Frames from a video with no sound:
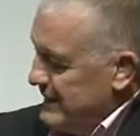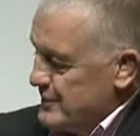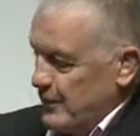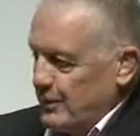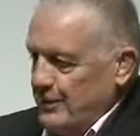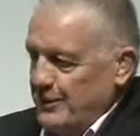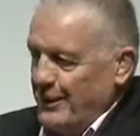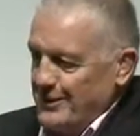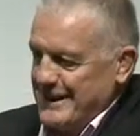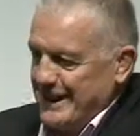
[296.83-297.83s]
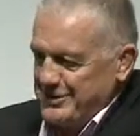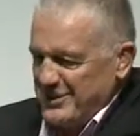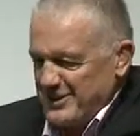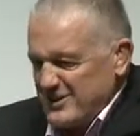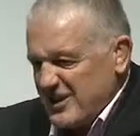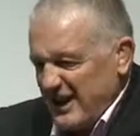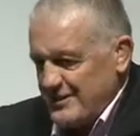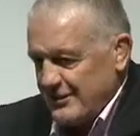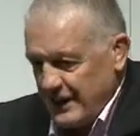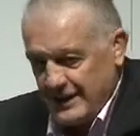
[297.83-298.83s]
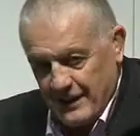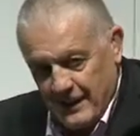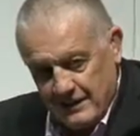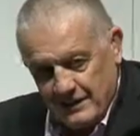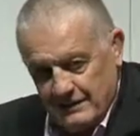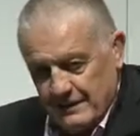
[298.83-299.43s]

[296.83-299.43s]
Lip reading: So who knows how to change a radiator?